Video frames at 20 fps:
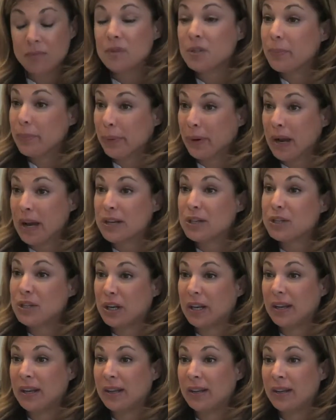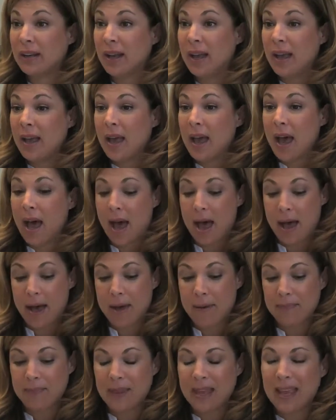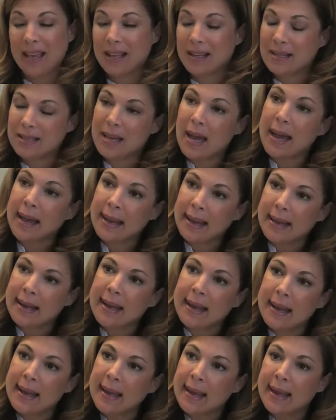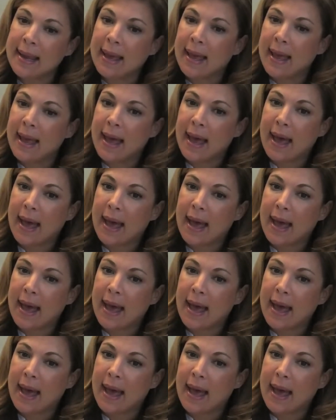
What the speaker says: depression, anxiety.